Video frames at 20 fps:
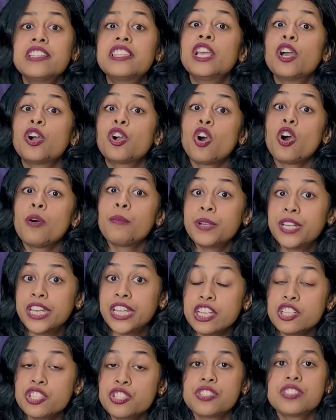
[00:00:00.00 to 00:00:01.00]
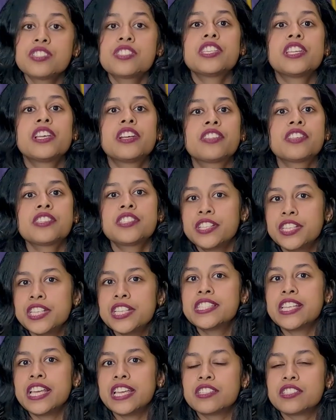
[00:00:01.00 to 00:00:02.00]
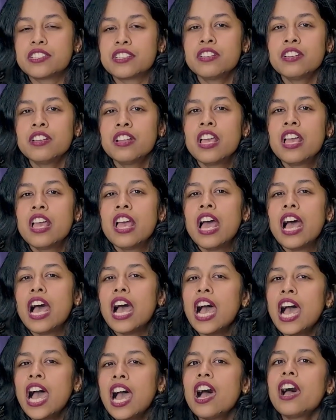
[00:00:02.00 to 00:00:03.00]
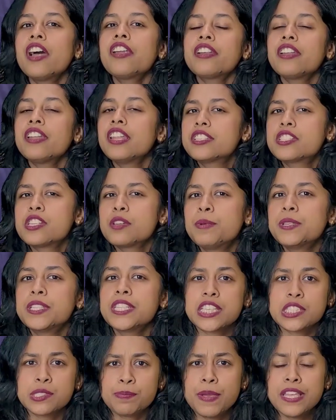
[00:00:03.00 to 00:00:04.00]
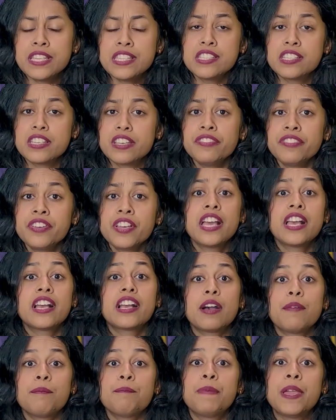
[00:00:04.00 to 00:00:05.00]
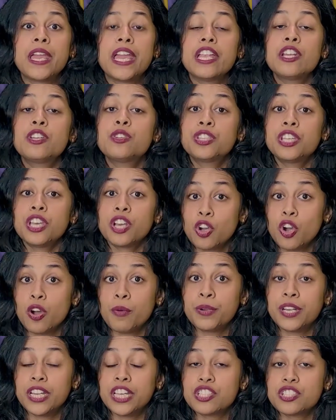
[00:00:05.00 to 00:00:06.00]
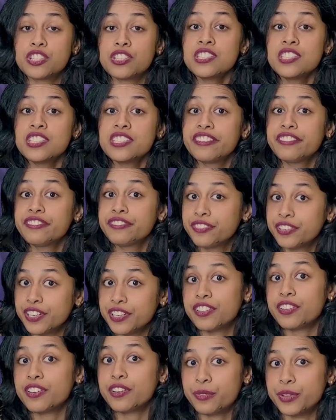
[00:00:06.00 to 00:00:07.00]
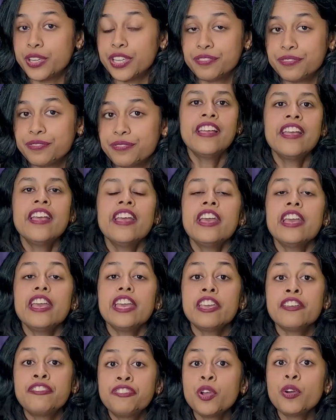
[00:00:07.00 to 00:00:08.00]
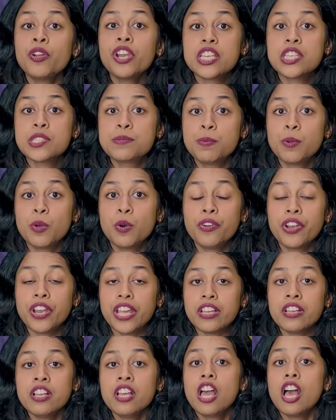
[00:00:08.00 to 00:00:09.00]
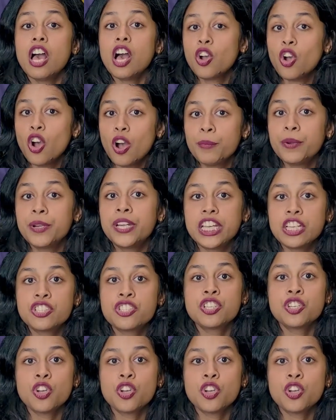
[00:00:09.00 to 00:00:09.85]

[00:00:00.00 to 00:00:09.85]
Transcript: the accommodations near the city center are a little bit expensive compared to the accommodations further away. If you're exploring accommodation